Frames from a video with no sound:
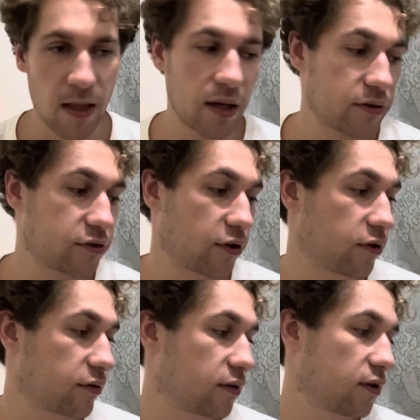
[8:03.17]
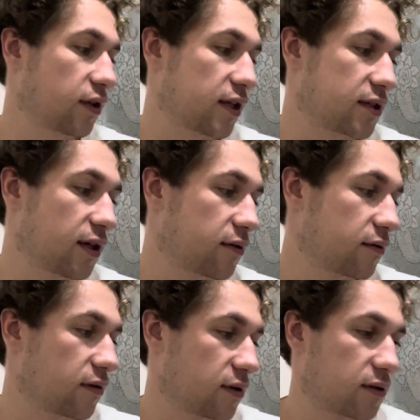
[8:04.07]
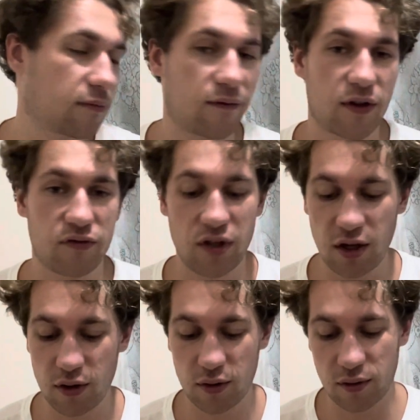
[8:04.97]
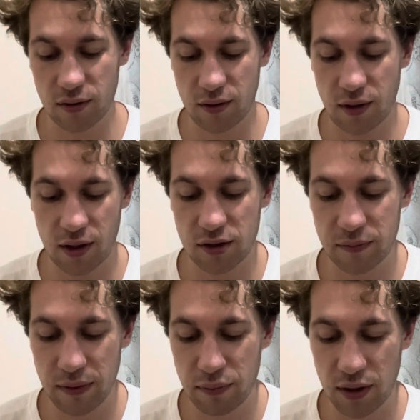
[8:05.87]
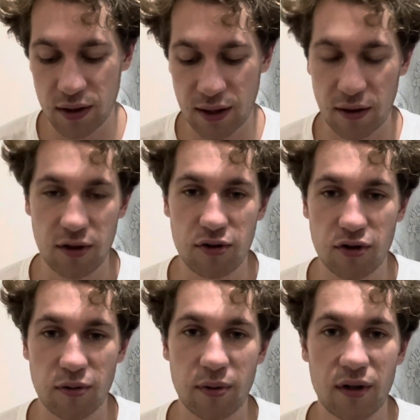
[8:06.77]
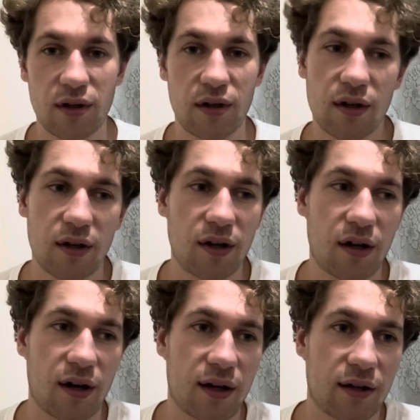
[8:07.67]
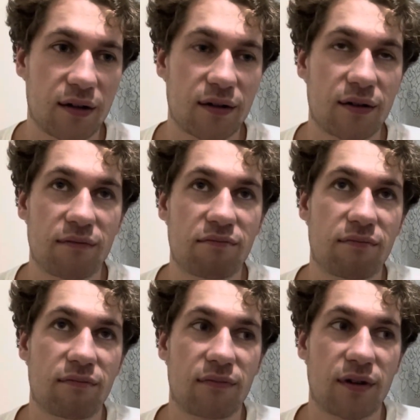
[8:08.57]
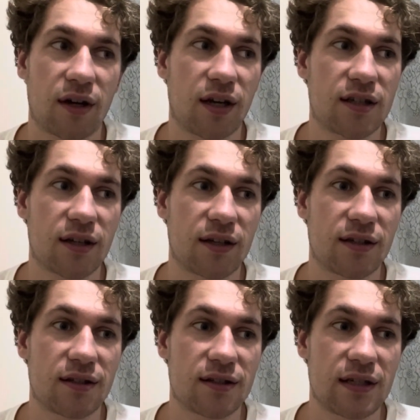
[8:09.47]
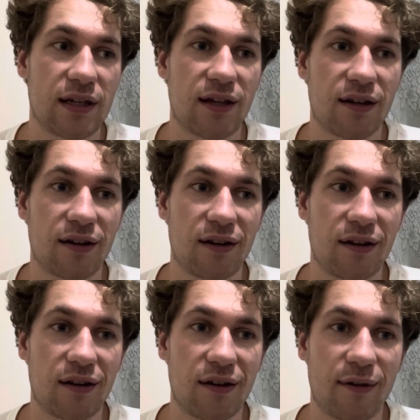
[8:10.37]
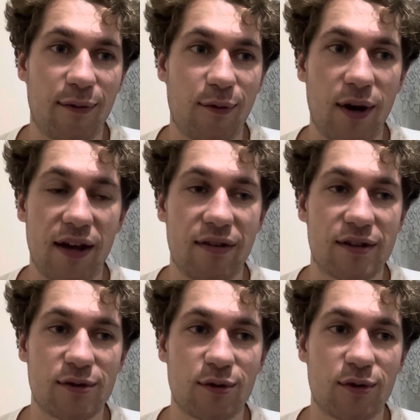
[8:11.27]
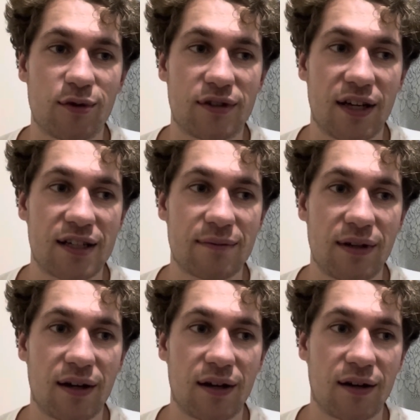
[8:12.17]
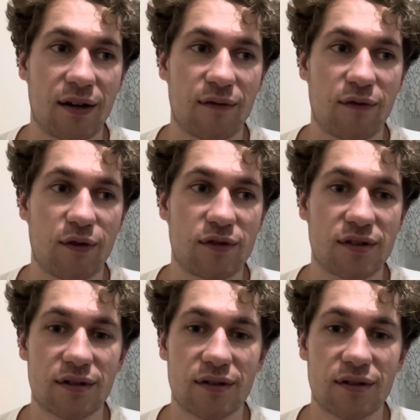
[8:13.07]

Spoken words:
So that's it, this is my first video. I'll just be putting these out on YouTube, and kind of excited to see where this all takes me and unfolds.